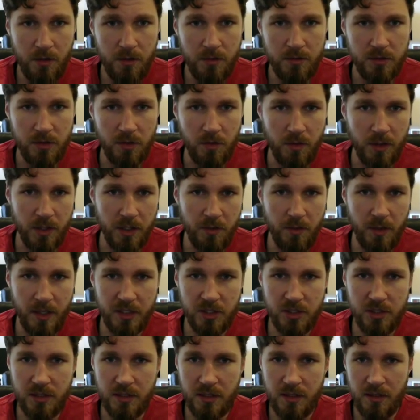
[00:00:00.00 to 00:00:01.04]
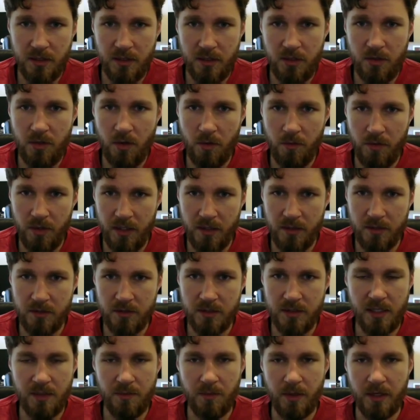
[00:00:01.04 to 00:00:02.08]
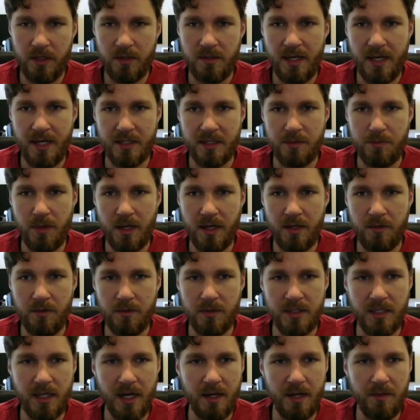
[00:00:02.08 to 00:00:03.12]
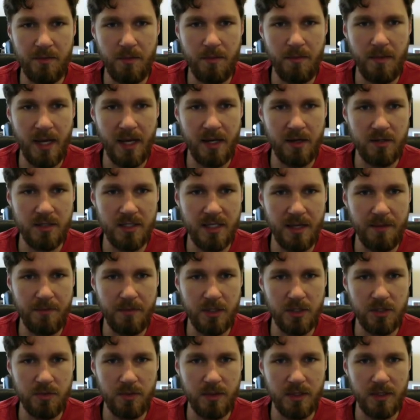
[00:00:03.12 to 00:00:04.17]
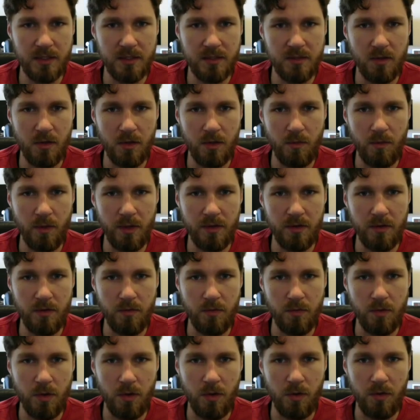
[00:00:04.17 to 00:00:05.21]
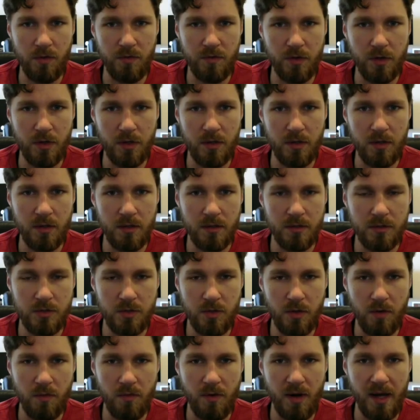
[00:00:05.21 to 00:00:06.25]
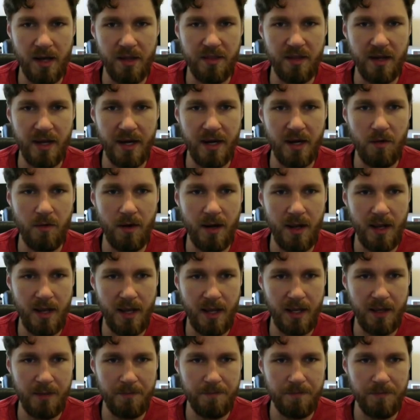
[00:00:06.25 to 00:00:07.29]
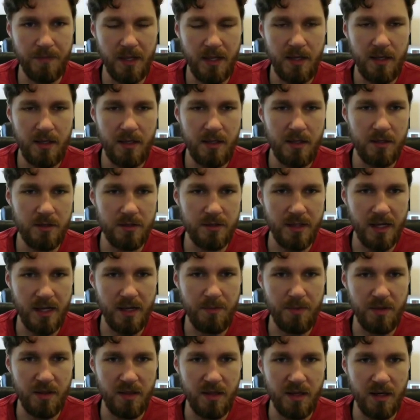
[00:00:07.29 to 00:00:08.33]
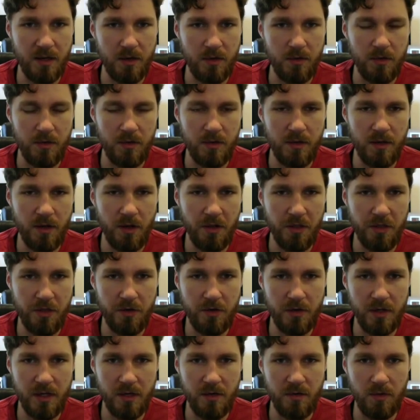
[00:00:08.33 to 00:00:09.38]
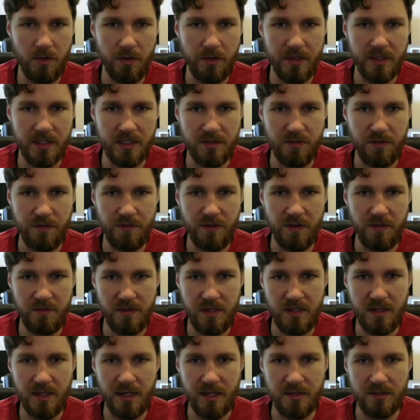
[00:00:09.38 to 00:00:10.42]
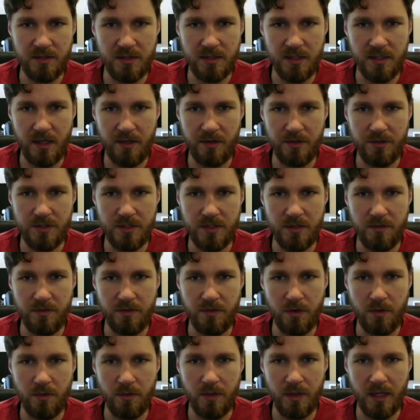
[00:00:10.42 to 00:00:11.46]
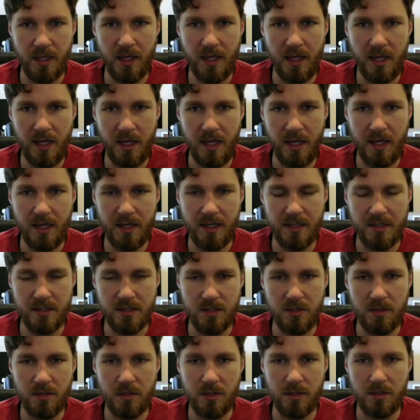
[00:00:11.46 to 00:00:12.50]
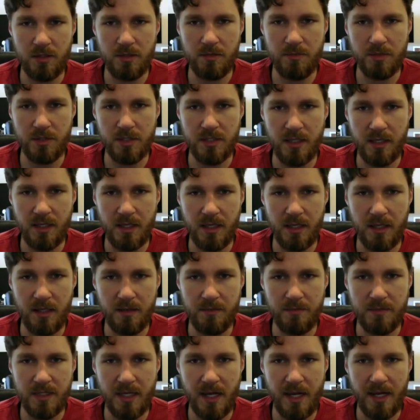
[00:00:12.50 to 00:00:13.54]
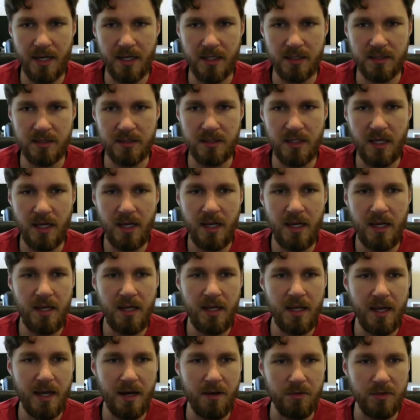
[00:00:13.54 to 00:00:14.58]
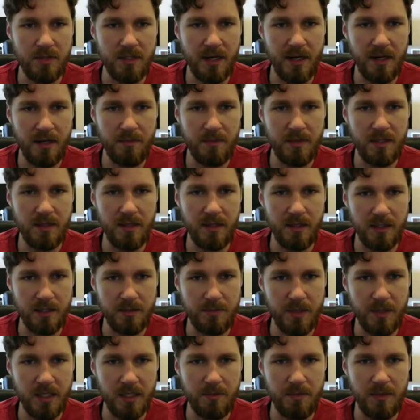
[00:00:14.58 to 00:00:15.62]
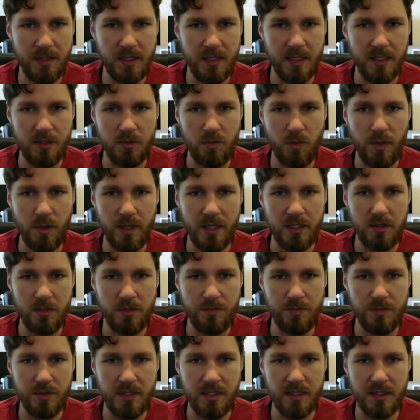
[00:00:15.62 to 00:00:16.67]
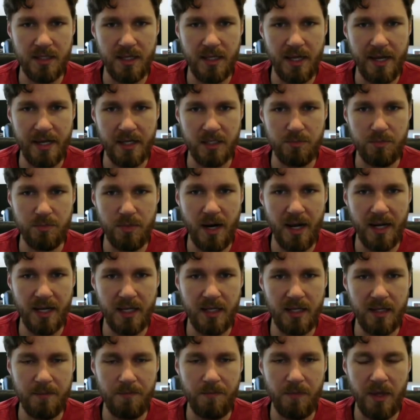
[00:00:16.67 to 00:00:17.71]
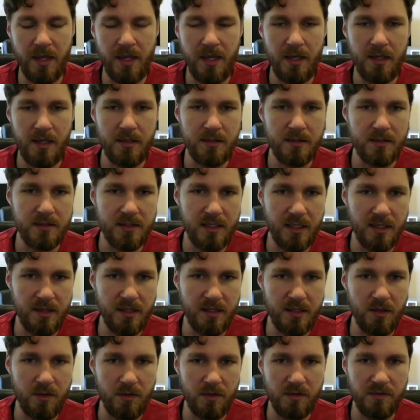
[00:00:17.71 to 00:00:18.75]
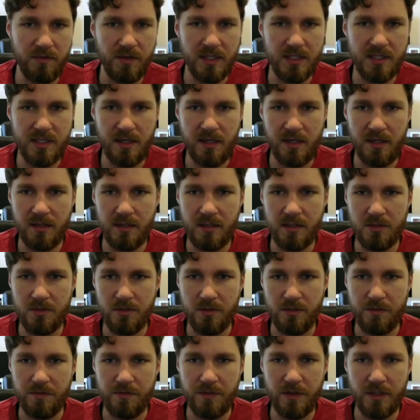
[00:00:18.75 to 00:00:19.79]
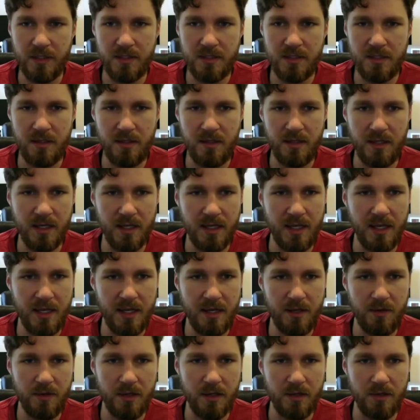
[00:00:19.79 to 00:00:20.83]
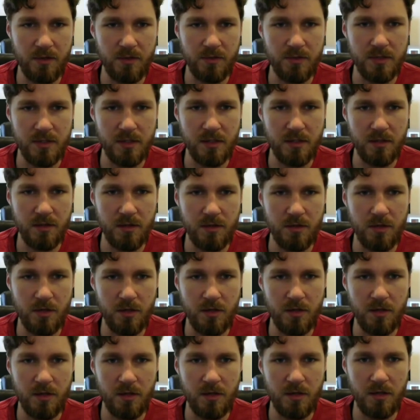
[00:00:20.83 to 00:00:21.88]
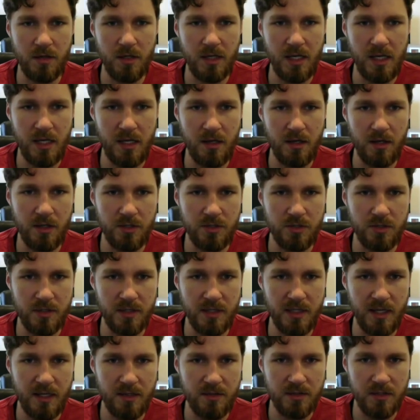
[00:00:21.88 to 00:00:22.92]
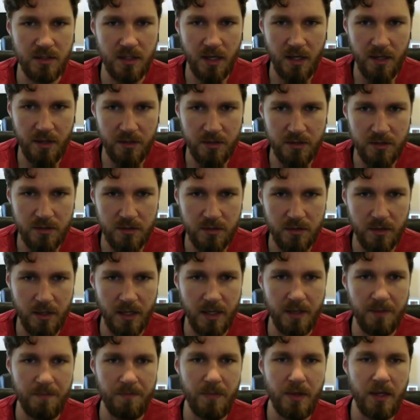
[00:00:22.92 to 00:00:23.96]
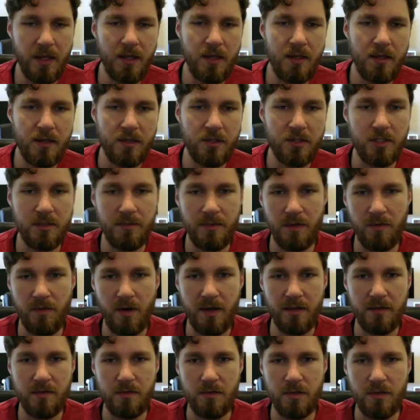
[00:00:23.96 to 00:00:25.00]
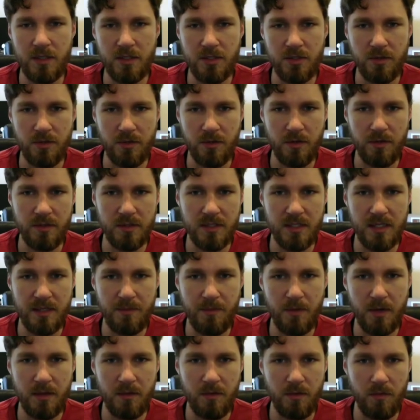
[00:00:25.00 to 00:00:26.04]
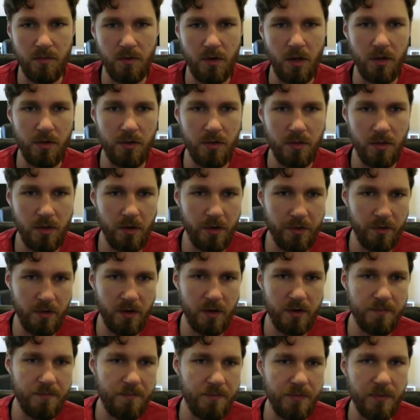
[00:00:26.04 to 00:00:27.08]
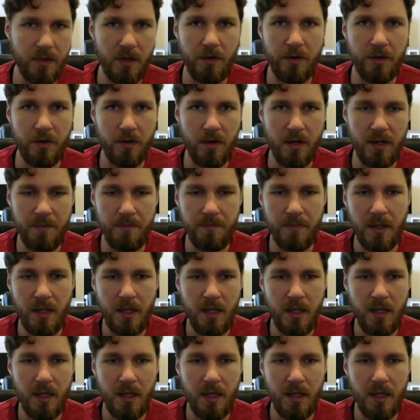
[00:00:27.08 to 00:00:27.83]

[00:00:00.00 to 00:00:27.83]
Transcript: So, quick question. You don't really understand why your tax bracket at retirement matters that much when considering whether to roll over to a Roth IRA. Here's a hypothetical a 30 year old has $50,000 in a 401k and has 32% income tax. At retirement, they expect to be in a 22% tax bracket. Say they don't invest any additional funds into the account and it grows to $300,000. Okay. Assuming Roth and traditional grow at the same rate in the long run, I'll agree.